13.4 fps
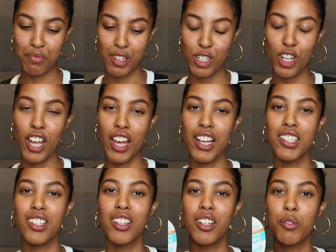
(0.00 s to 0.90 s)
she
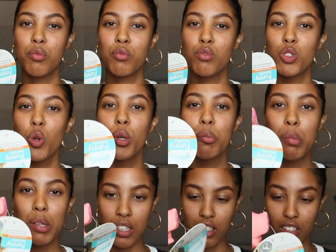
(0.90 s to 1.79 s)
has a toy
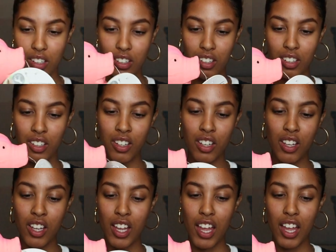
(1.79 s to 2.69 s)
pig,
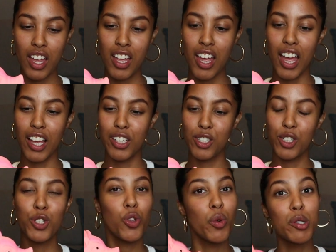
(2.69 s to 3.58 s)
and
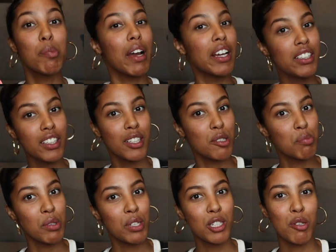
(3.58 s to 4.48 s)
she was always biting this
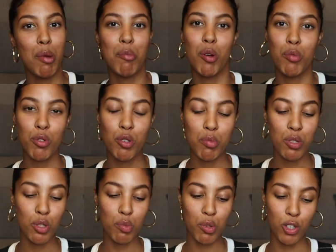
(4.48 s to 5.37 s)
pig, so my mom thought it would be
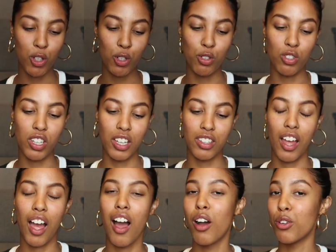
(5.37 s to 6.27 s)
super cute to get
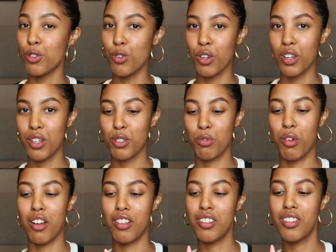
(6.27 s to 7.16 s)
our Yorkie as
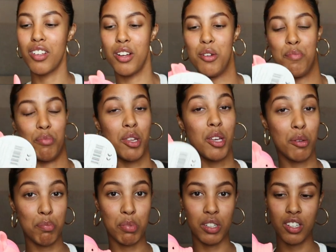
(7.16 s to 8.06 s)
well, a
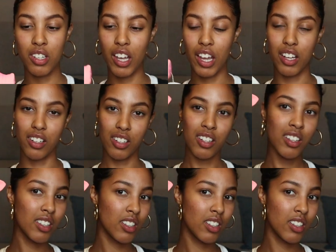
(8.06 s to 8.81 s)
pig. And